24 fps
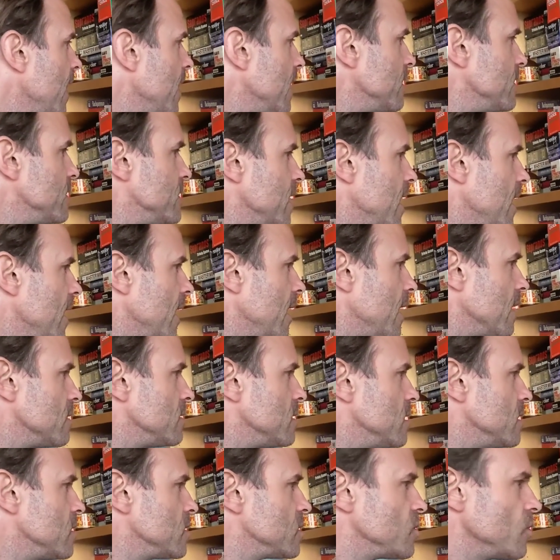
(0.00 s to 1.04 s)
And
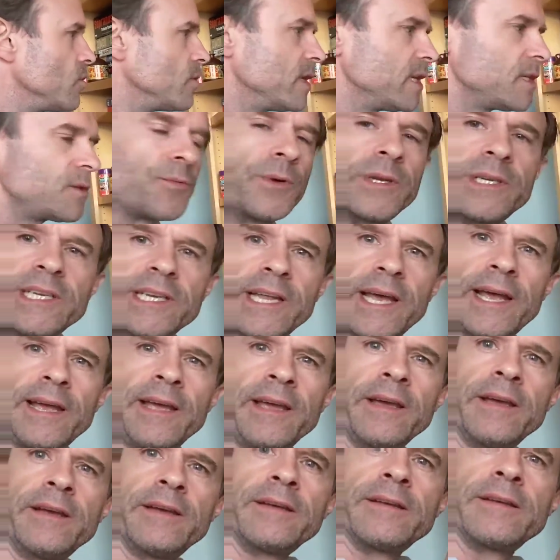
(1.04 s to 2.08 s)
sold this one
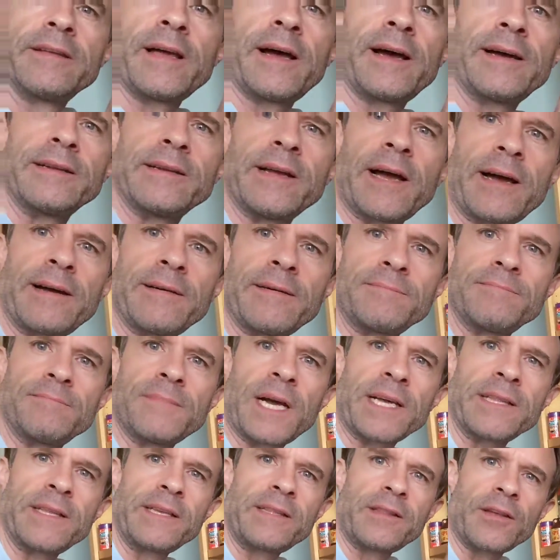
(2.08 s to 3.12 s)
today.
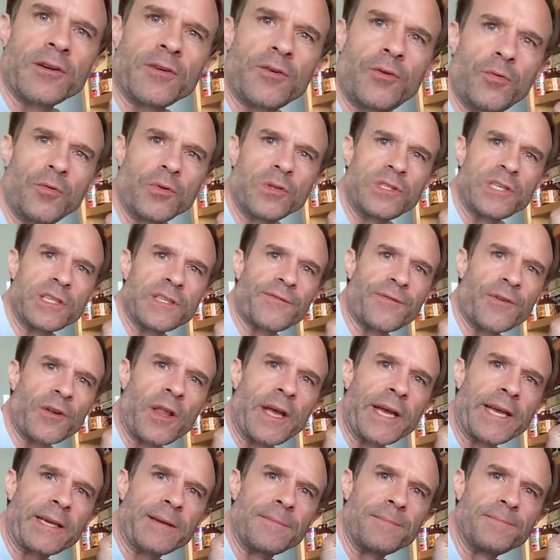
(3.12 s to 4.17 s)
I think they're cool just for
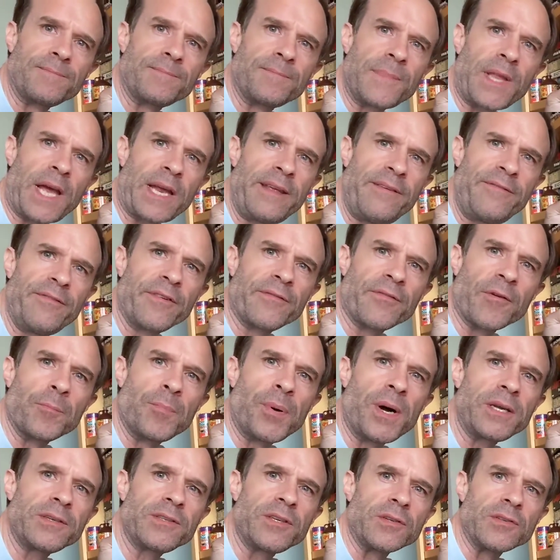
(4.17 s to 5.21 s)
like, not even for
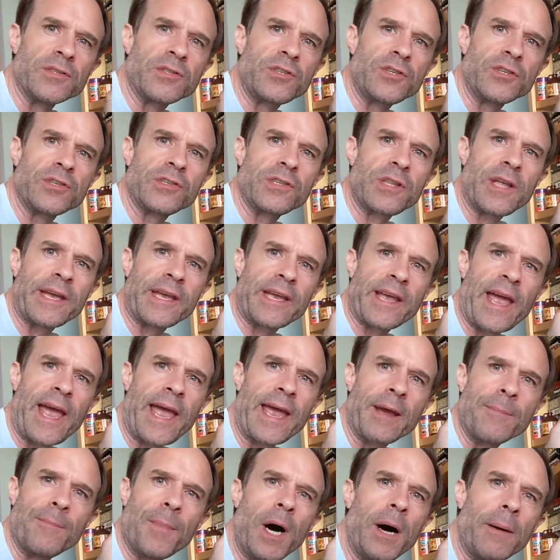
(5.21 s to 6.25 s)
puzzles, just like
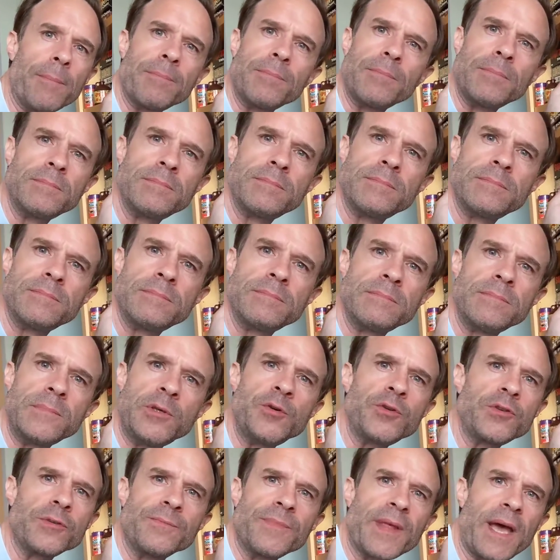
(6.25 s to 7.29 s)
hang them up,
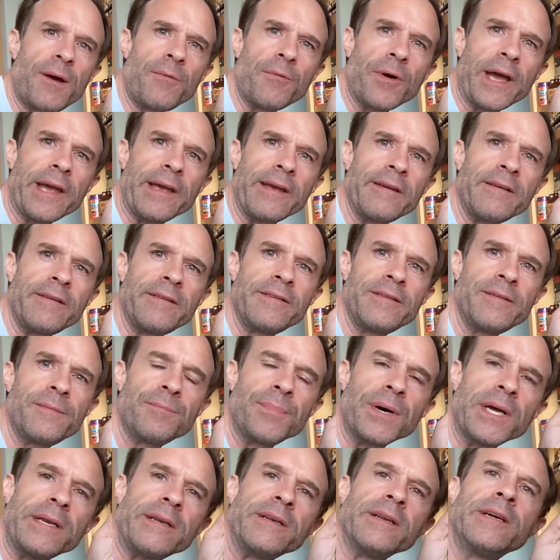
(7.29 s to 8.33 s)
use them that way.
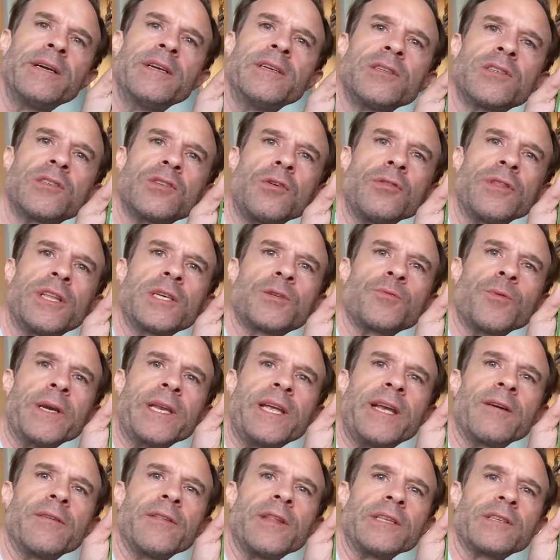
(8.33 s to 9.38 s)
But sold this
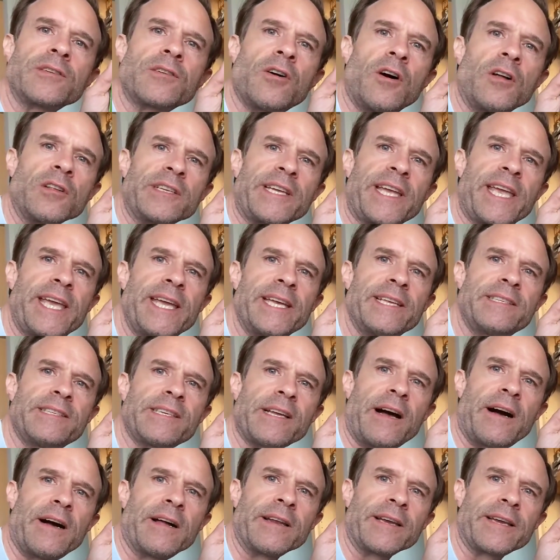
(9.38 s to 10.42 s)
one here that's called
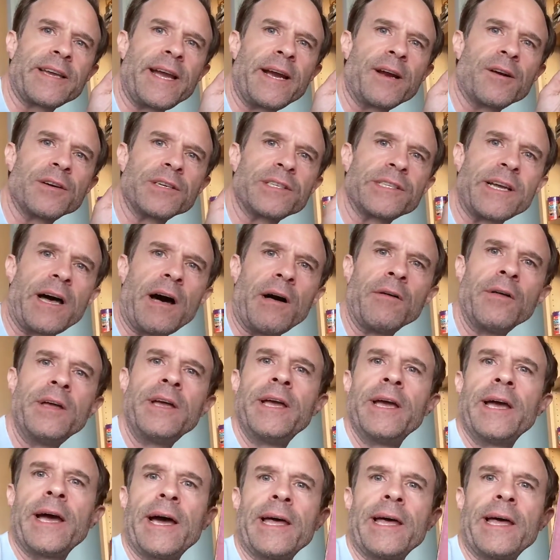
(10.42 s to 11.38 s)
Kids on a Carousel.